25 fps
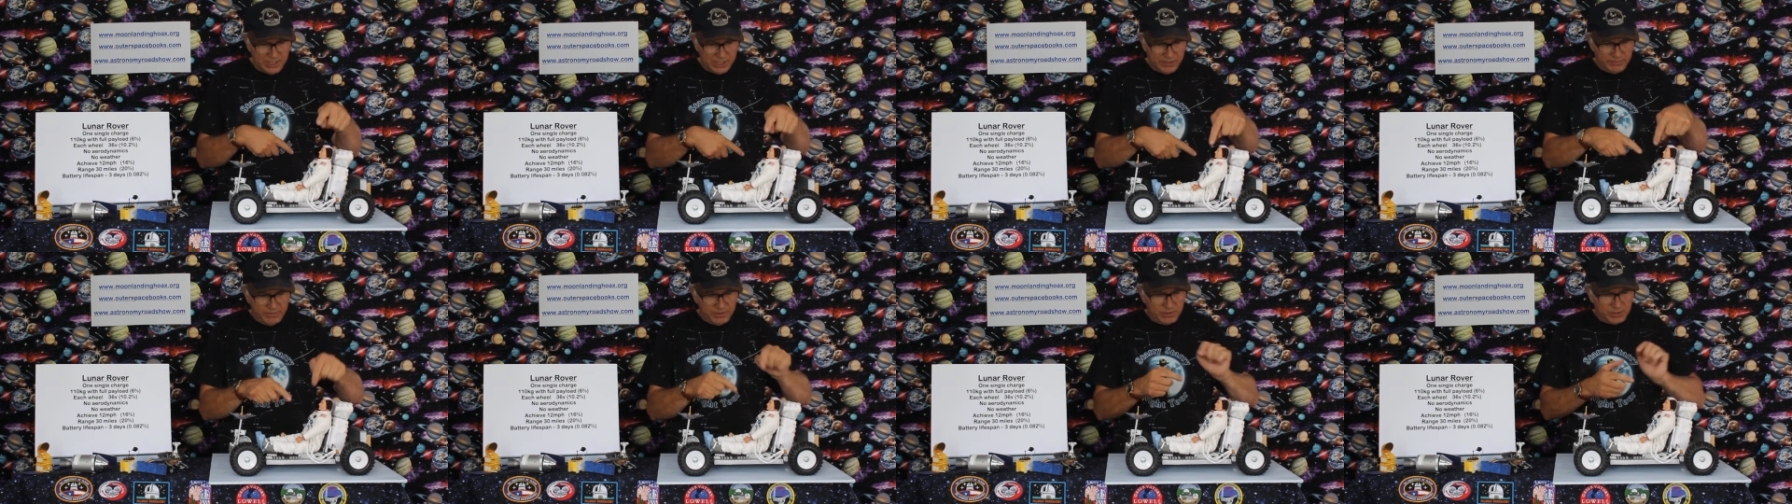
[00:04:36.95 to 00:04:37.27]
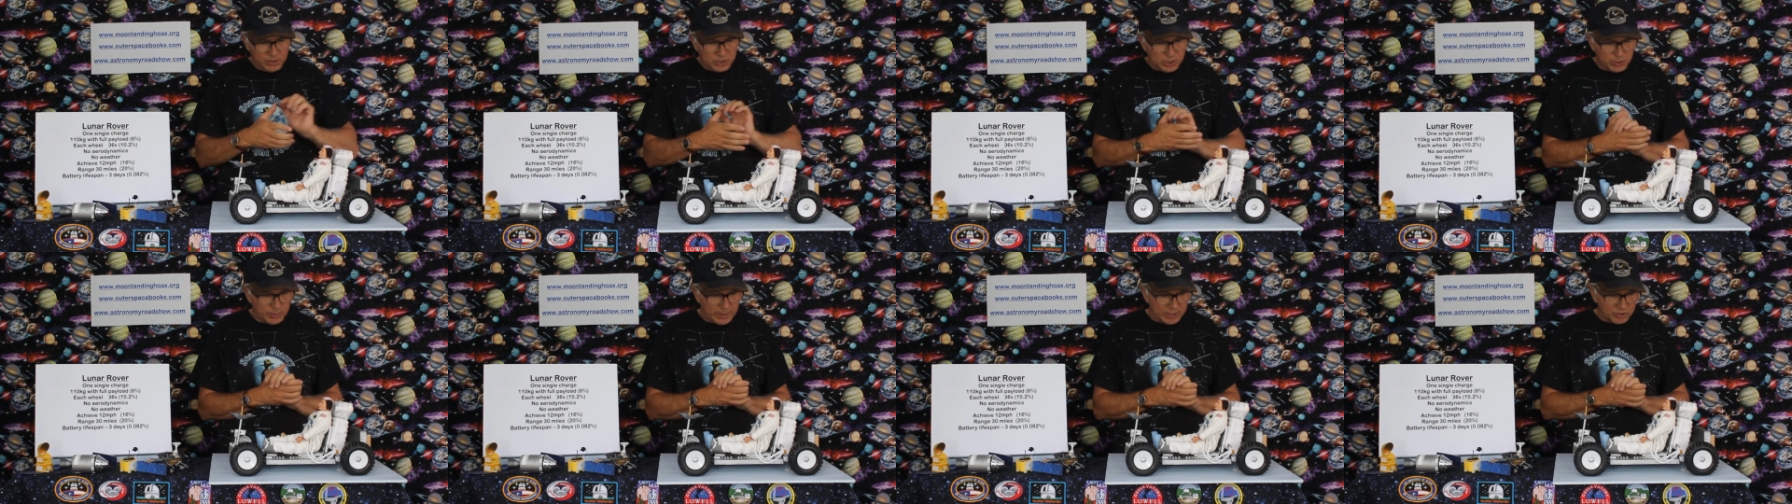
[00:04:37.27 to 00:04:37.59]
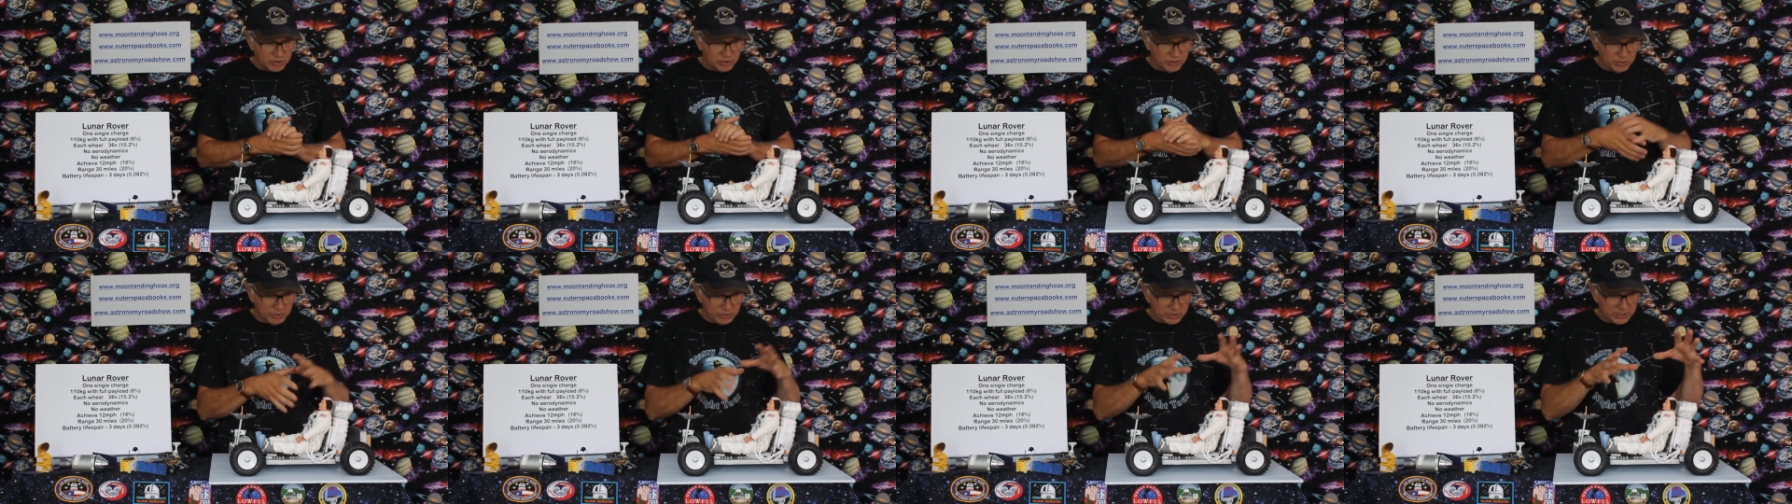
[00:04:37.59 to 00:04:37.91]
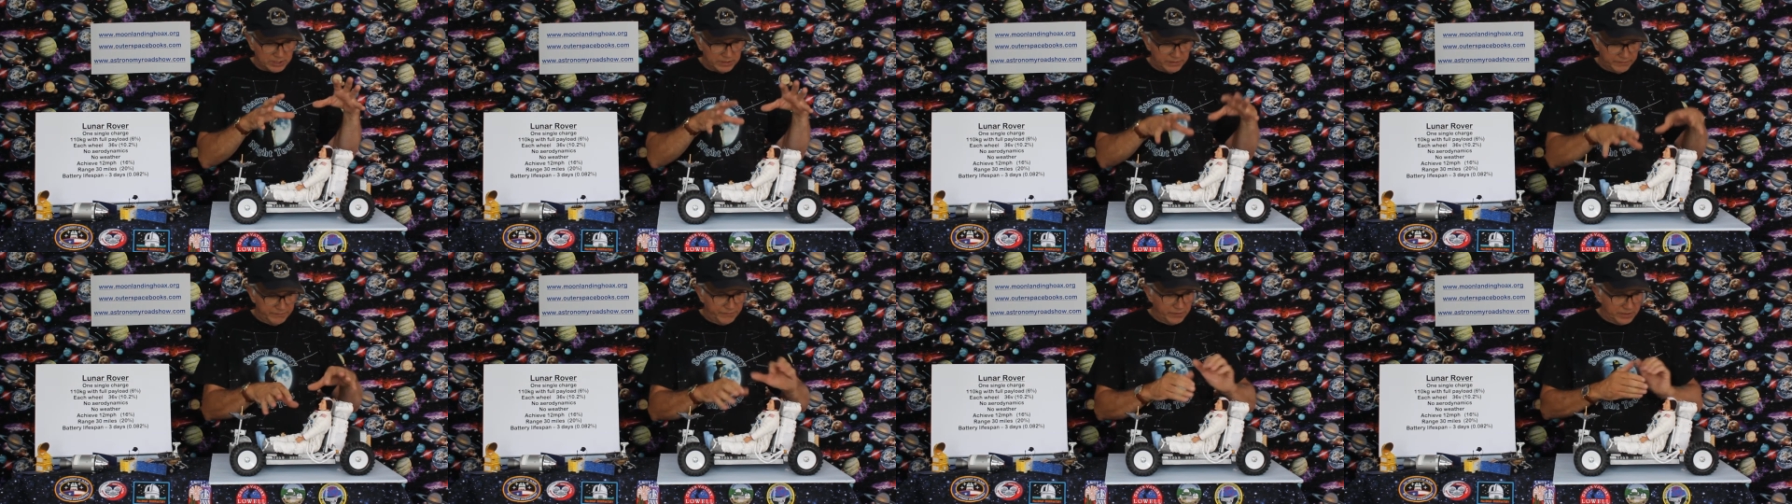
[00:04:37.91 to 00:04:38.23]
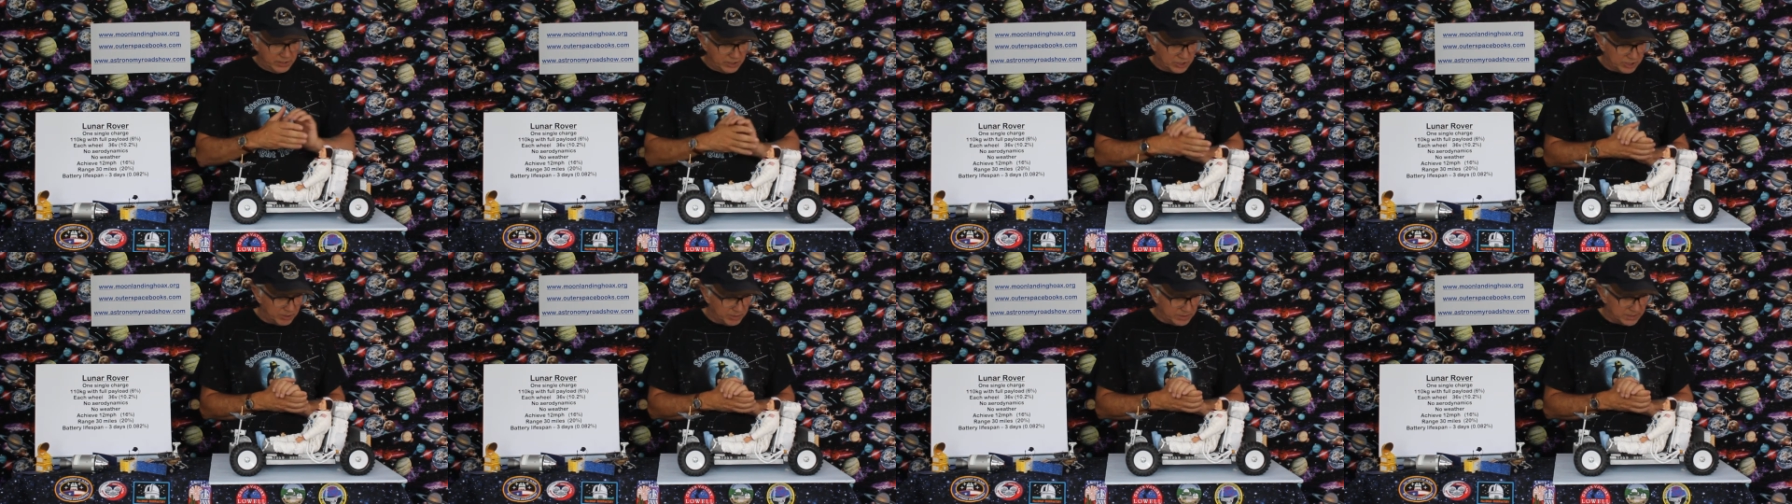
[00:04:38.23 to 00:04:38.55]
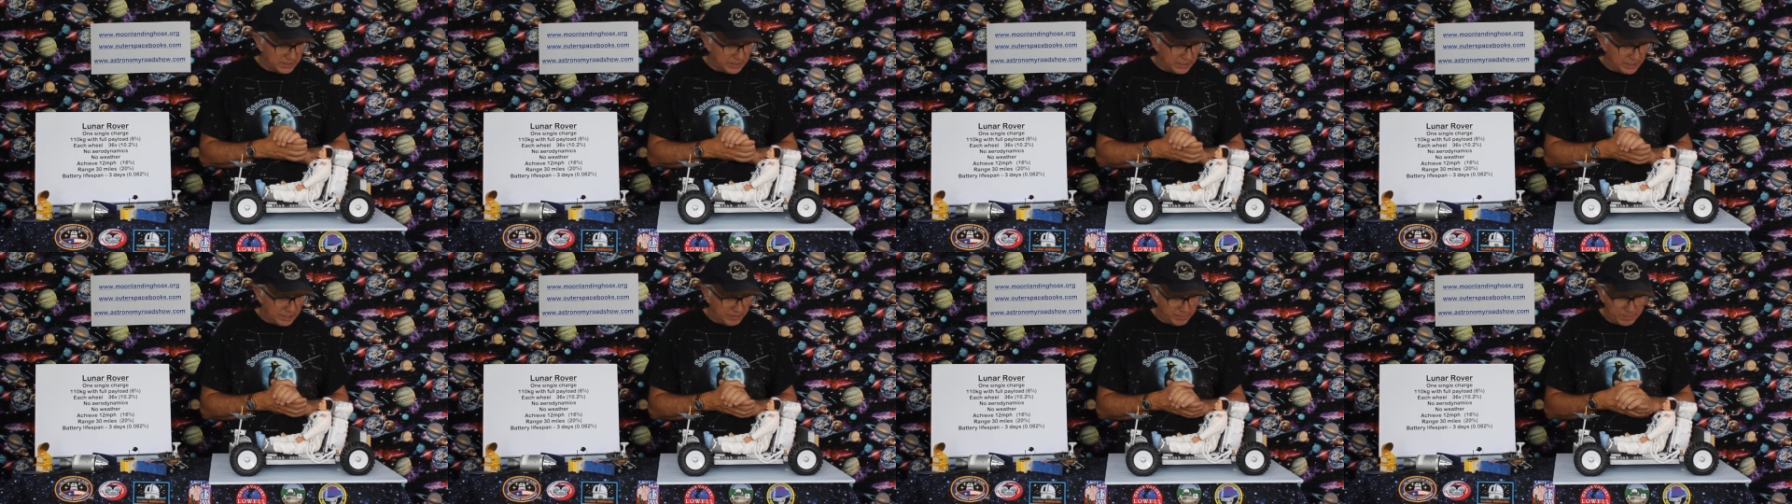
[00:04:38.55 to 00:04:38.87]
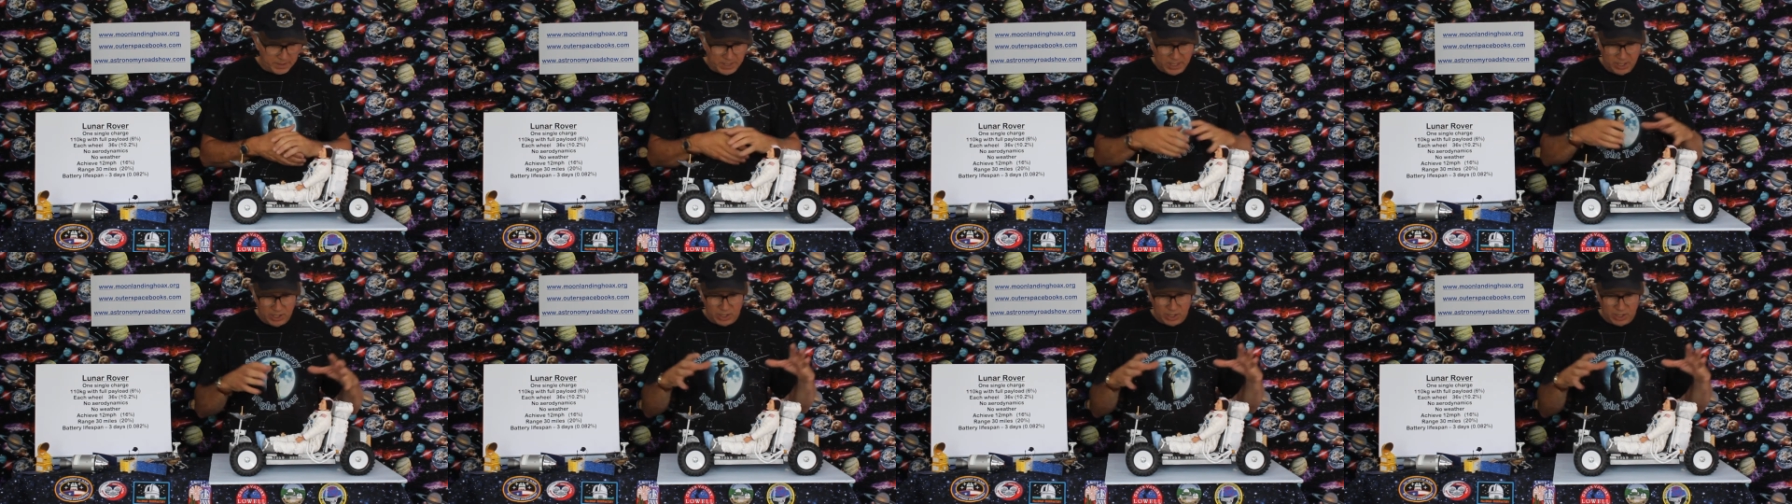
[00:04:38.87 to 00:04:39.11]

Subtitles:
We've got 2 astronauts, fully suited up,